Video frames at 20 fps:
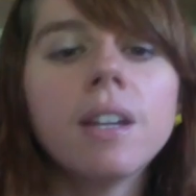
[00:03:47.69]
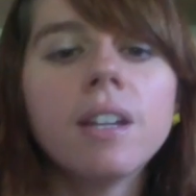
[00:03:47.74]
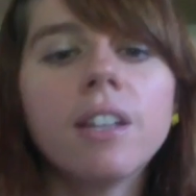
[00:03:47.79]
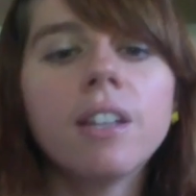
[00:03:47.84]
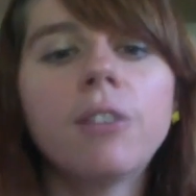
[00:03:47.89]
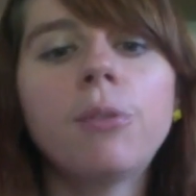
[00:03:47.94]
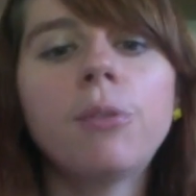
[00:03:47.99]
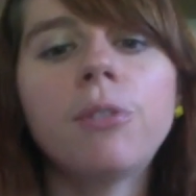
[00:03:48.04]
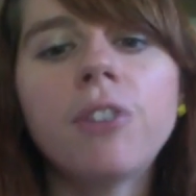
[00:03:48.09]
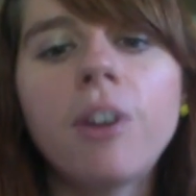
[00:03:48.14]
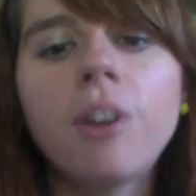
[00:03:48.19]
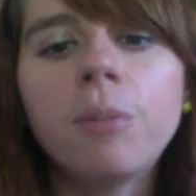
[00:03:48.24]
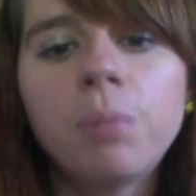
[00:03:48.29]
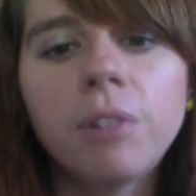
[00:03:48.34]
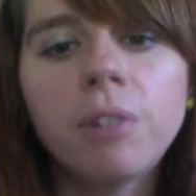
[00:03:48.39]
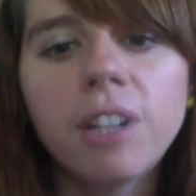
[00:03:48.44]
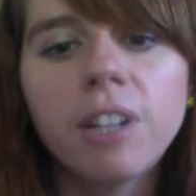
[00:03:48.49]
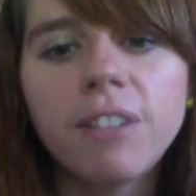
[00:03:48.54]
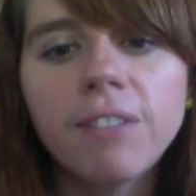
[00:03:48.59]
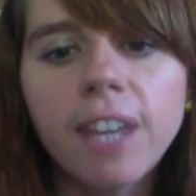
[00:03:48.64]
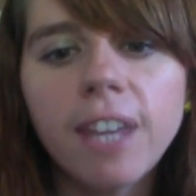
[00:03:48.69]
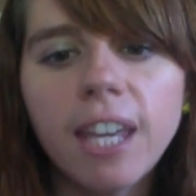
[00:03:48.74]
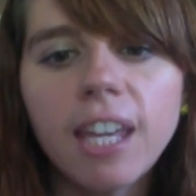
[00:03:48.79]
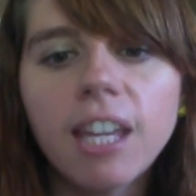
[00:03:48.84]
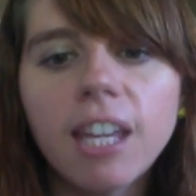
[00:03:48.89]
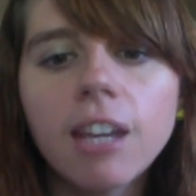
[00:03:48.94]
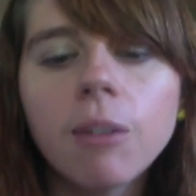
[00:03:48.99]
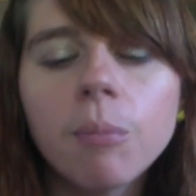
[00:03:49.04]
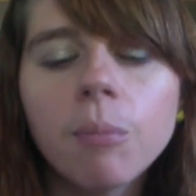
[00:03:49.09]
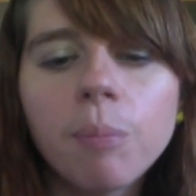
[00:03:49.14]
This was all pretty
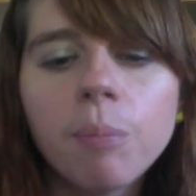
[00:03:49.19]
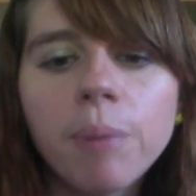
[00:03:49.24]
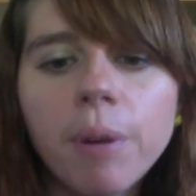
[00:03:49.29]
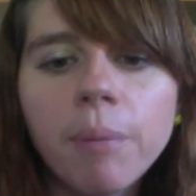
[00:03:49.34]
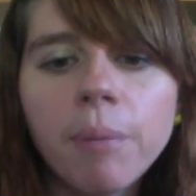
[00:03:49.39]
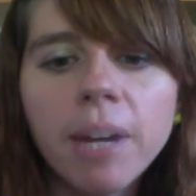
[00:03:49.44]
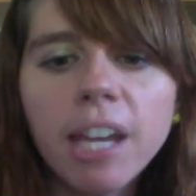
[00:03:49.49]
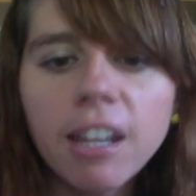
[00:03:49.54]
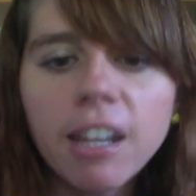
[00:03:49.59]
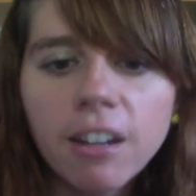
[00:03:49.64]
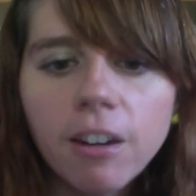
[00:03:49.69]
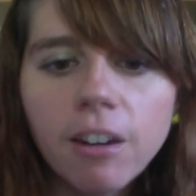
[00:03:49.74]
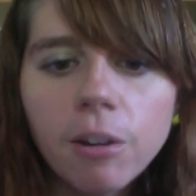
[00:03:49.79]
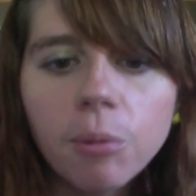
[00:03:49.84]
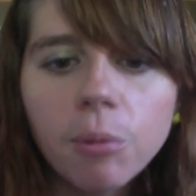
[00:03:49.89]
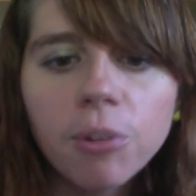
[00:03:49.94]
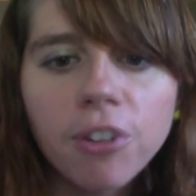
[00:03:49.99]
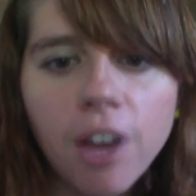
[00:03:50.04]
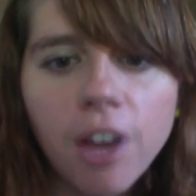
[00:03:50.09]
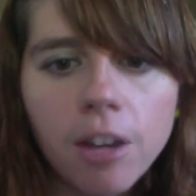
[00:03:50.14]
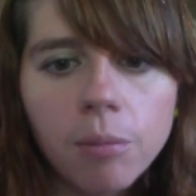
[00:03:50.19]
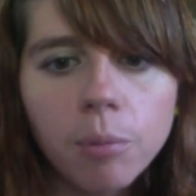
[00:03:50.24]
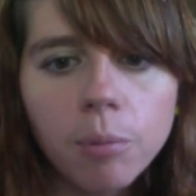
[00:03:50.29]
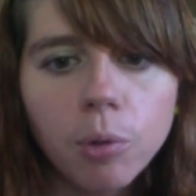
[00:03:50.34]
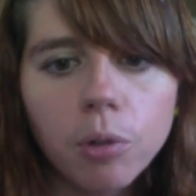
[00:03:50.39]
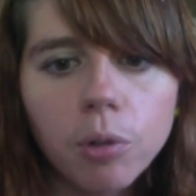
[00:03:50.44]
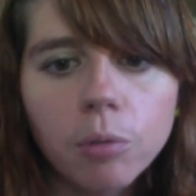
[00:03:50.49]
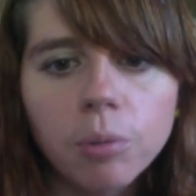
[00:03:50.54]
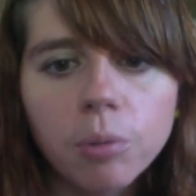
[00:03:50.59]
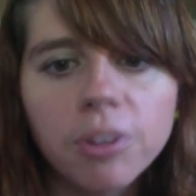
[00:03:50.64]
vague, but my editor was on
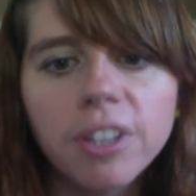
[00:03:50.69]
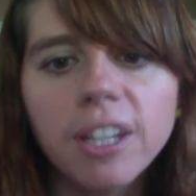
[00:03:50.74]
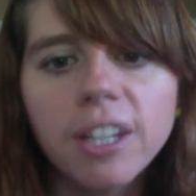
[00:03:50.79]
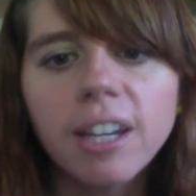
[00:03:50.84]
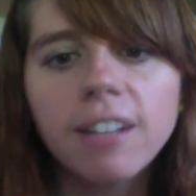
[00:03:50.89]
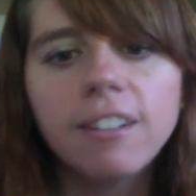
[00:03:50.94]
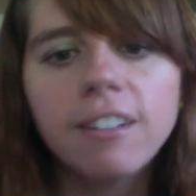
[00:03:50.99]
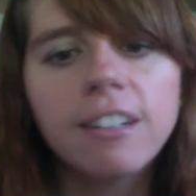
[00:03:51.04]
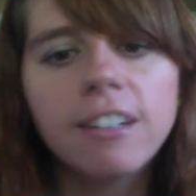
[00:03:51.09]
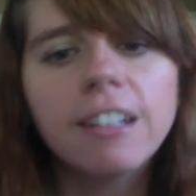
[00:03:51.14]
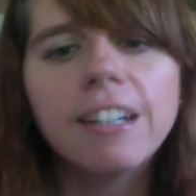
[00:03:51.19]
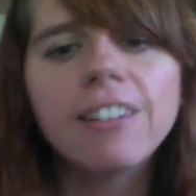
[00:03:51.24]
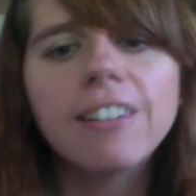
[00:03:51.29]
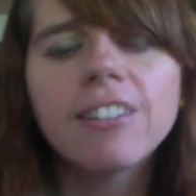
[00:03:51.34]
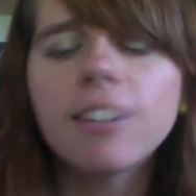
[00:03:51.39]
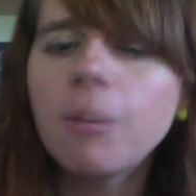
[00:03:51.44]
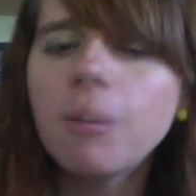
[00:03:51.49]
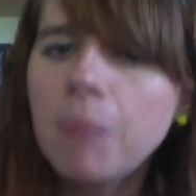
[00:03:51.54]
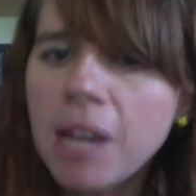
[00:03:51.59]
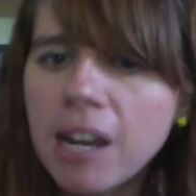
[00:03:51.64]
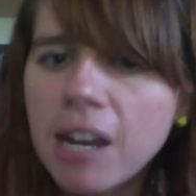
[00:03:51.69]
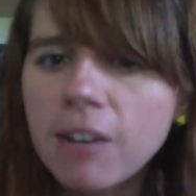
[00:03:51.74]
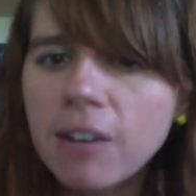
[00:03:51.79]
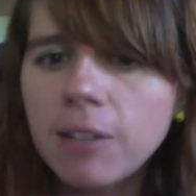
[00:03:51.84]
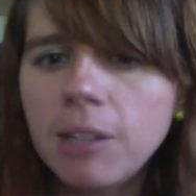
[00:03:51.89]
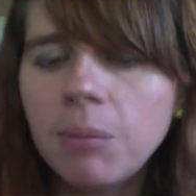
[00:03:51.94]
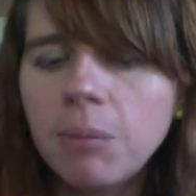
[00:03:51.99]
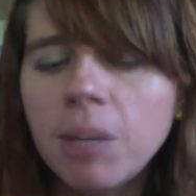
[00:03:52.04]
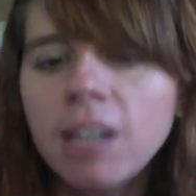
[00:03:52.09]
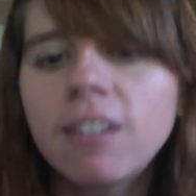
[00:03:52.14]
board with the idea, and somehow
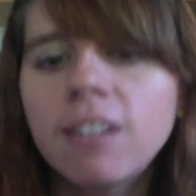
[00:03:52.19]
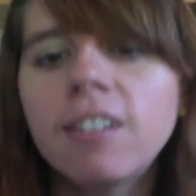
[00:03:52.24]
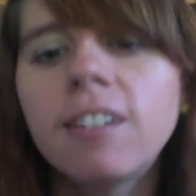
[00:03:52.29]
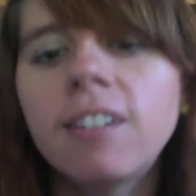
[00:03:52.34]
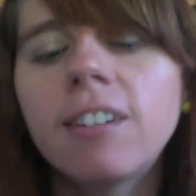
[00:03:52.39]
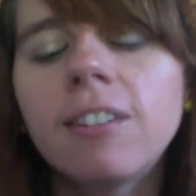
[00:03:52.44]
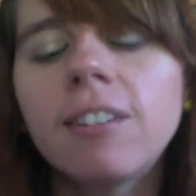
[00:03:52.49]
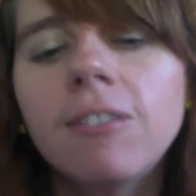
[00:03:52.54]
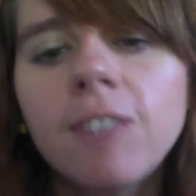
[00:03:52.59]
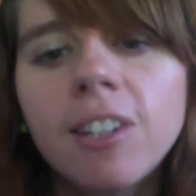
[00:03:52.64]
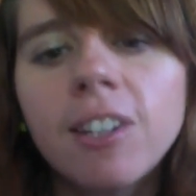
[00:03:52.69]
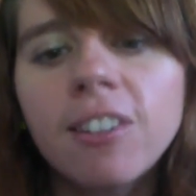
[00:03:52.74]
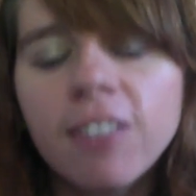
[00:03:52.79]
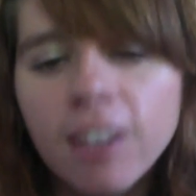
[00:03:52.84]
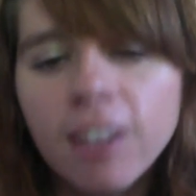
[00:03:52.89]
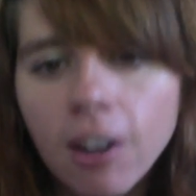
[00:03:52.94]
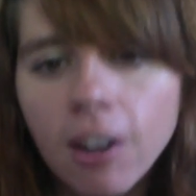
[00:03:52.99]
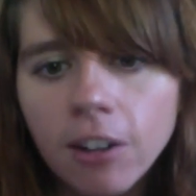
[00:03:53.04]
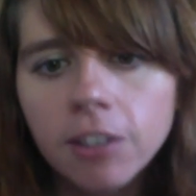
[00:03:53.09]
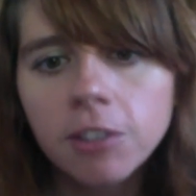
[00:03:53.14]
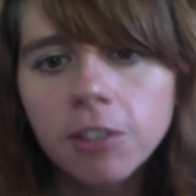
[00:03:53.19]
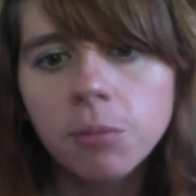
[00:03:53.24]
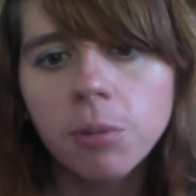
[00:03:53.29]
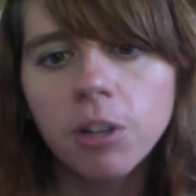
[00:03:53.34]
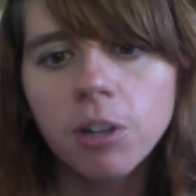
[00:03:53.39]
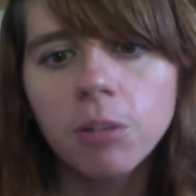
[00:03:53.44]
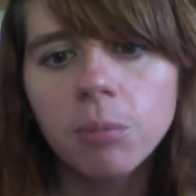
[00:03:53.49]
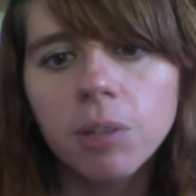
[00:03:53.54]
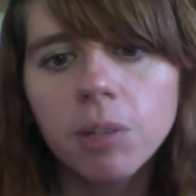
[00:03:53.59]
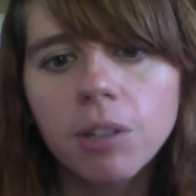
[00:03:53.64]
he managed to convince the art
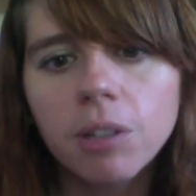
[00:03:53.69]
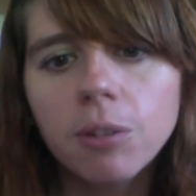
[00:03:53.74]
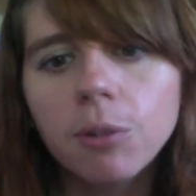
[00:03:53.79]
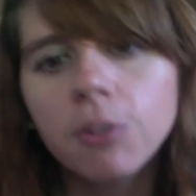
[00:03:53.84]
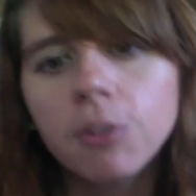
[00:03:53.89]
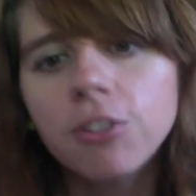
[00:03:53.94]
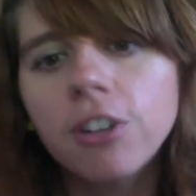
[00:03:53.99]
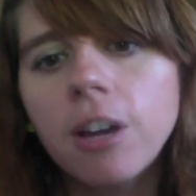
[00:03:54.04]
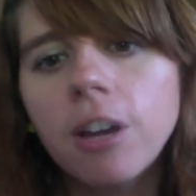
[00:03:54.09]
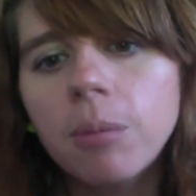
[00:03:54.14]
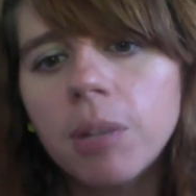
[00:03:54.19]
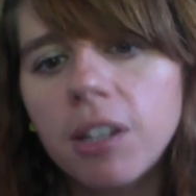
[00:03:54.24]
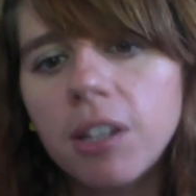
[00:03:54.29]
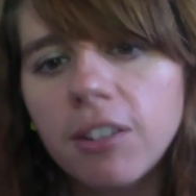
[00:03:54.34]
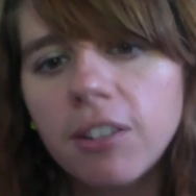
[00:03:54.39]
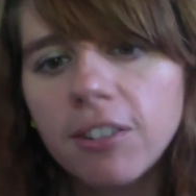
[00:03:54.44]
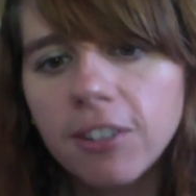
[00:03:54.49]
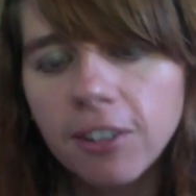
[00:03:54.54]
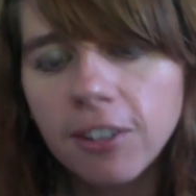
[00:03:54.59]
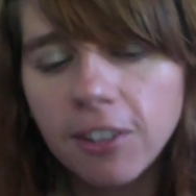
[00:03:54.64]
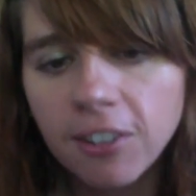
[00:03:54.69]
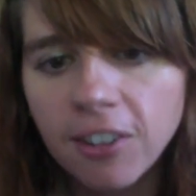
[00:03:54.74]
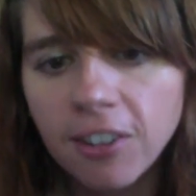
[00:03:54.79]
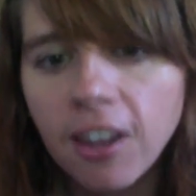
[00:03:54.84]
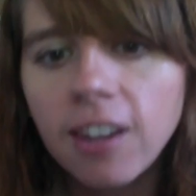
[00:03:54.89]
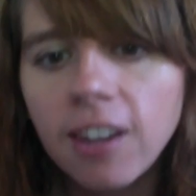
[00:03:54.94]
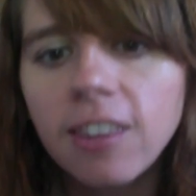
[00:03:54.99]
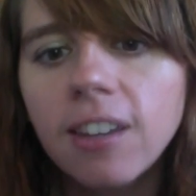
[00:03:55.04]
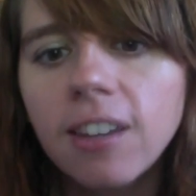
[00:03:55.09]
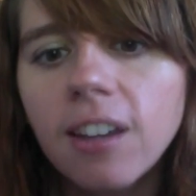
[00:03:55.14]
department, whose job it is to
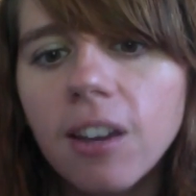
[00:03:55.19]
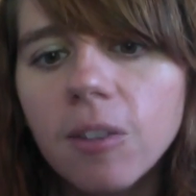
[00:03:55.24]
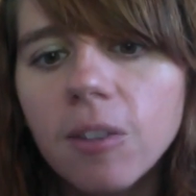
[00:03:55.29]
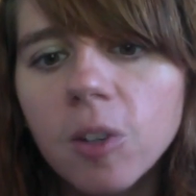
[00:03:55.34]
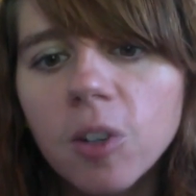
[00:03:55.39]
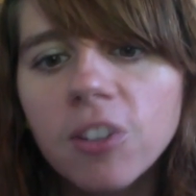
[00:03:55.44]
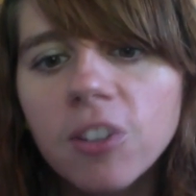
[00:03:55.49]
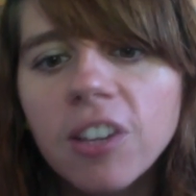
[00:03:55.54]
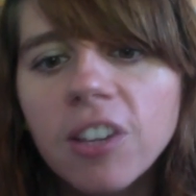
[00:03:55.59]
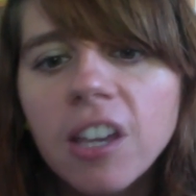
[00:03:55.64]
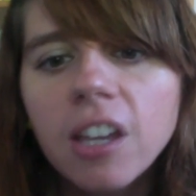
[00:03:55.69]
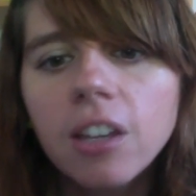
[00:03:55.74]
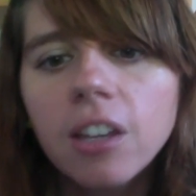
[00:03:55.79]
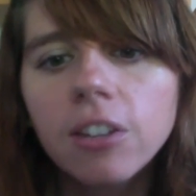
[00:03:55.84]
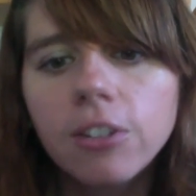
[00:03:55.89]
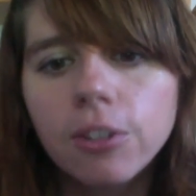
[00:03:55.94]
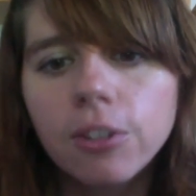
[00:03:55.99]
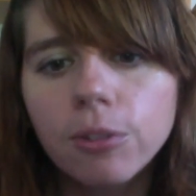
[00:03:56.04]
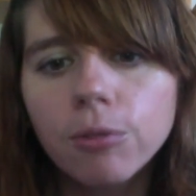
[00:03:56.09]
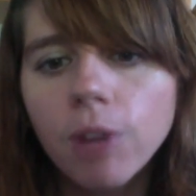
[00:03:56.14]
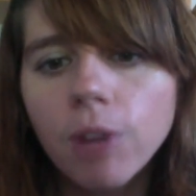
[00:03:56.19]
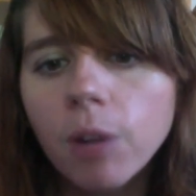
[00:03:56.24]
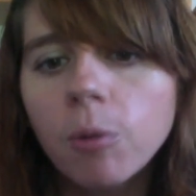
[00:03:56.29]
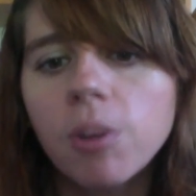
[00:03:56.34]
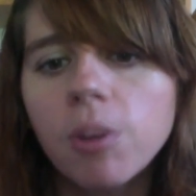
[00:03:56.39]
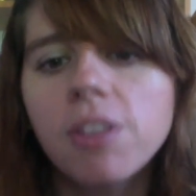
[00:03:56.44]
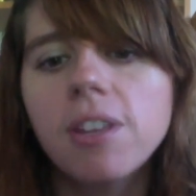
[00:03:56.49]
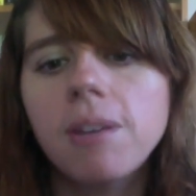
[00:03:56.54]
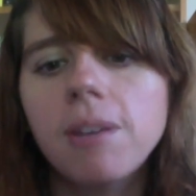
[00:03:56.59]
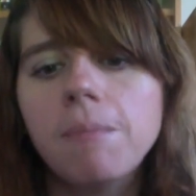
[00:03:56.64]
design the covers, to run
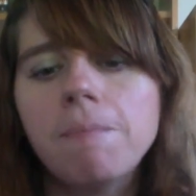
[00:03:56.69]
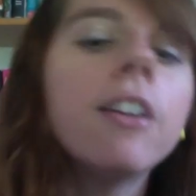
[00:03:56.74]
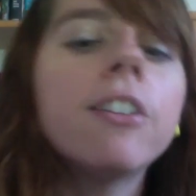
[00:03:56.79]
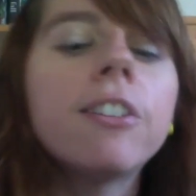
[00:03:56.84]
with it.